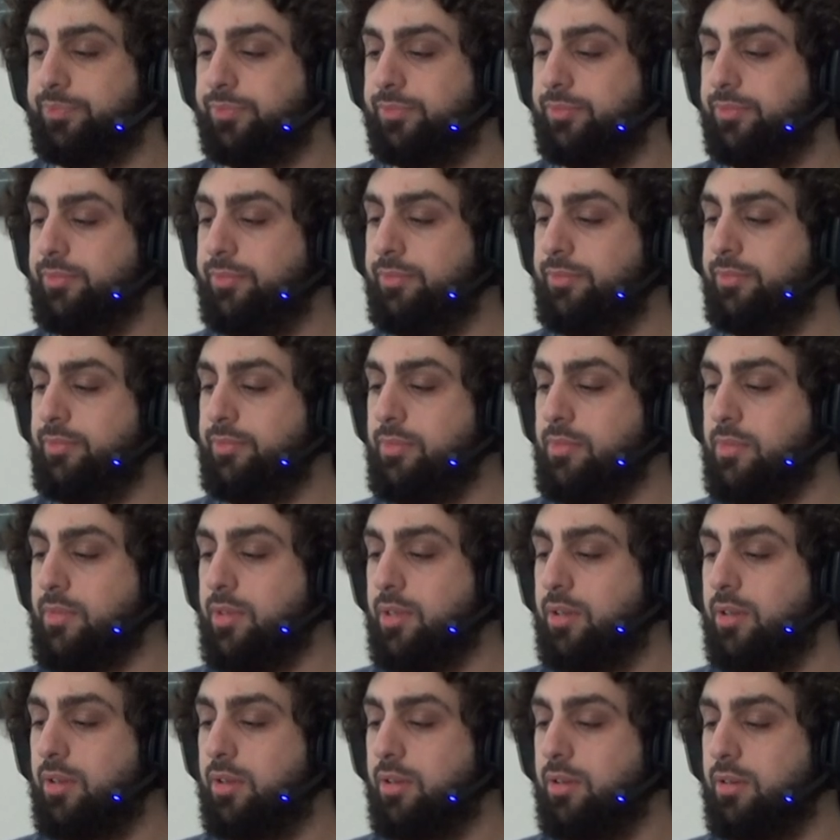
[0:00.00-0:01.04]

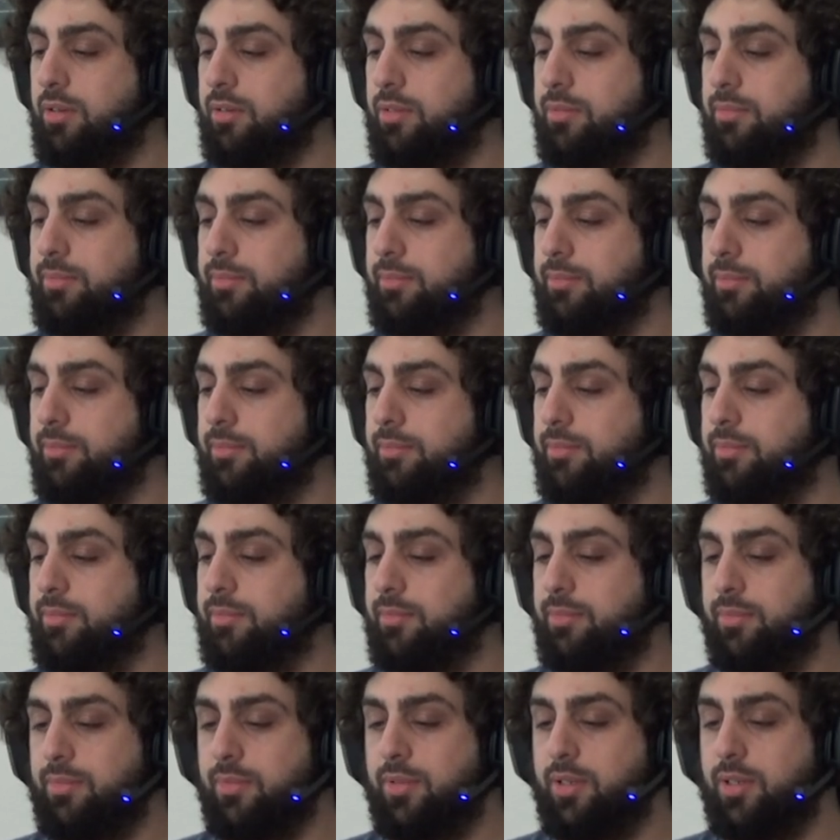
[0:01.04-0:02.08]

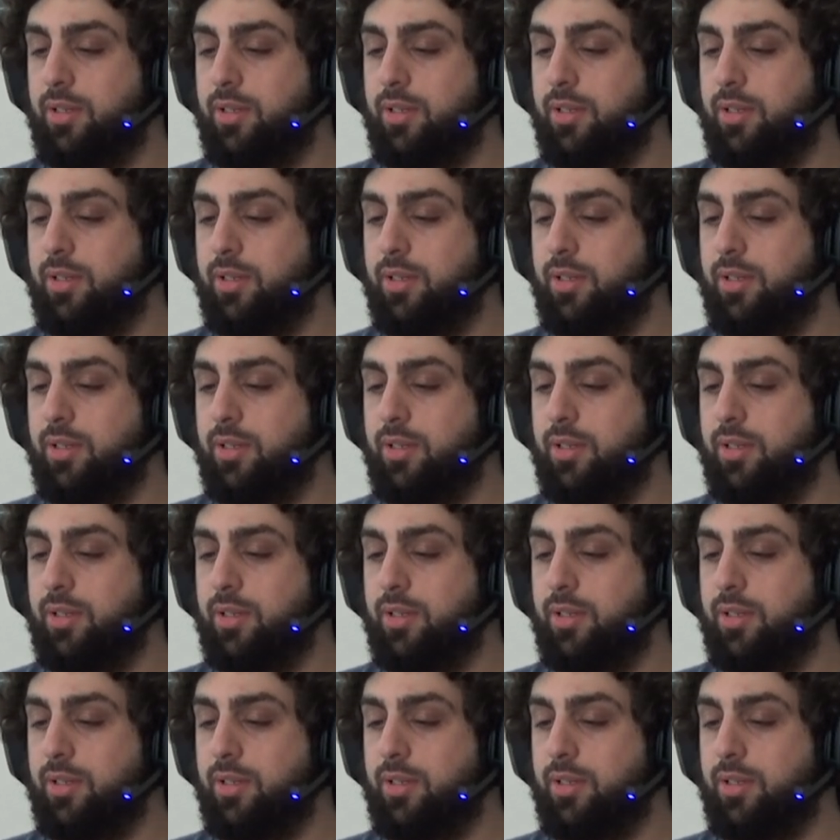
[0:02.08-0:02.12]
(no one is talking)